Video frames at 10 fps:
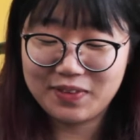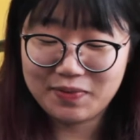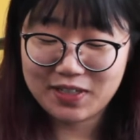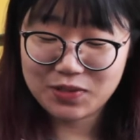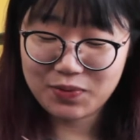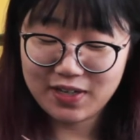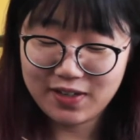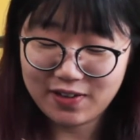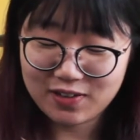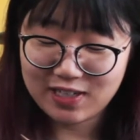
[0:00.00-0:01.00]
because we're in
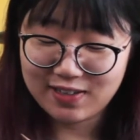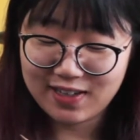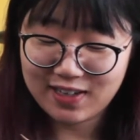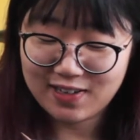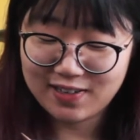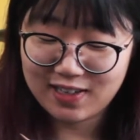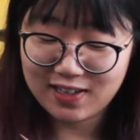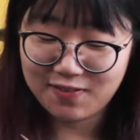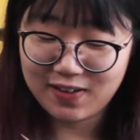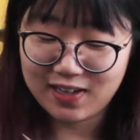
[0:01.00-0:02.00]
lockdown, I can't
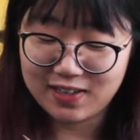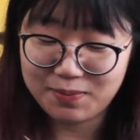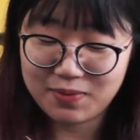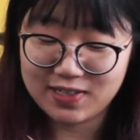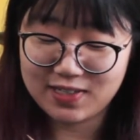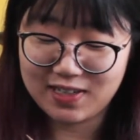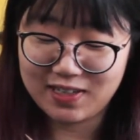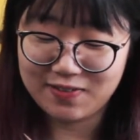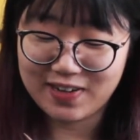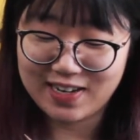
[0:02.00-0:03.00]
give her the present
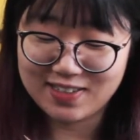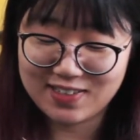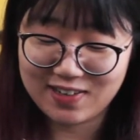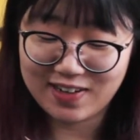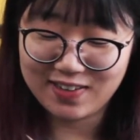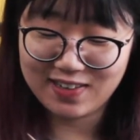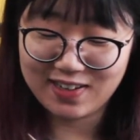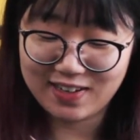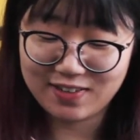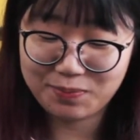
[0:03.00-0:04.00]
anyway. So I think
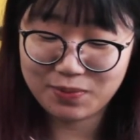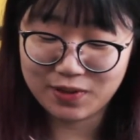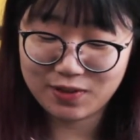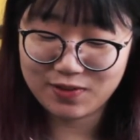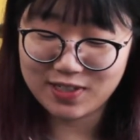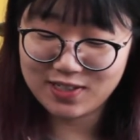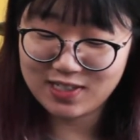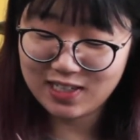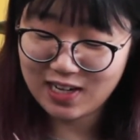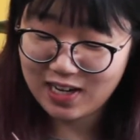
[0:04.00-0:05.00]
I
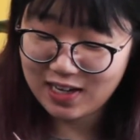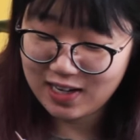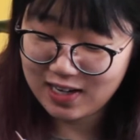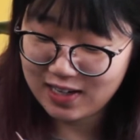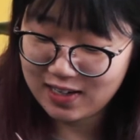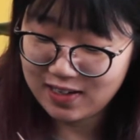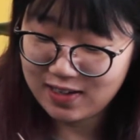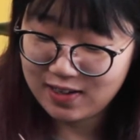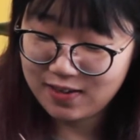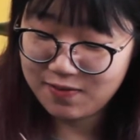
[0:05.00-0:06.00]
procrastinated
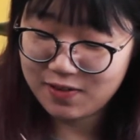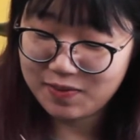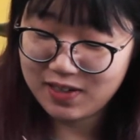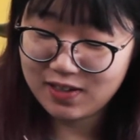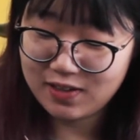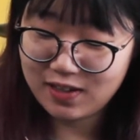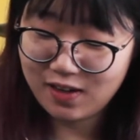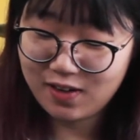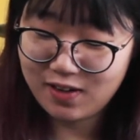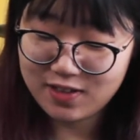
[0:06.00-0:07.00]
for a bit.
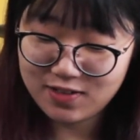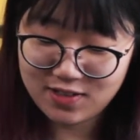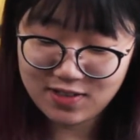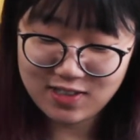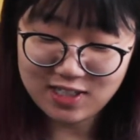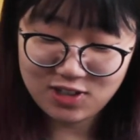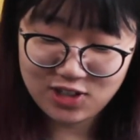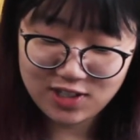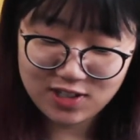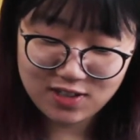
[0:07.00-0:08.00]
I lost
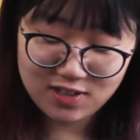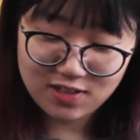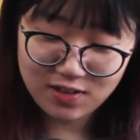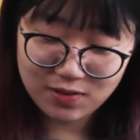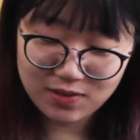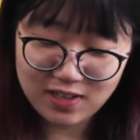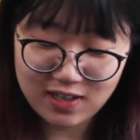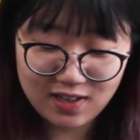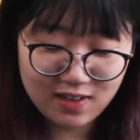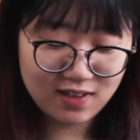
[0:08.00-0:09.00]
stitches. Oh dear.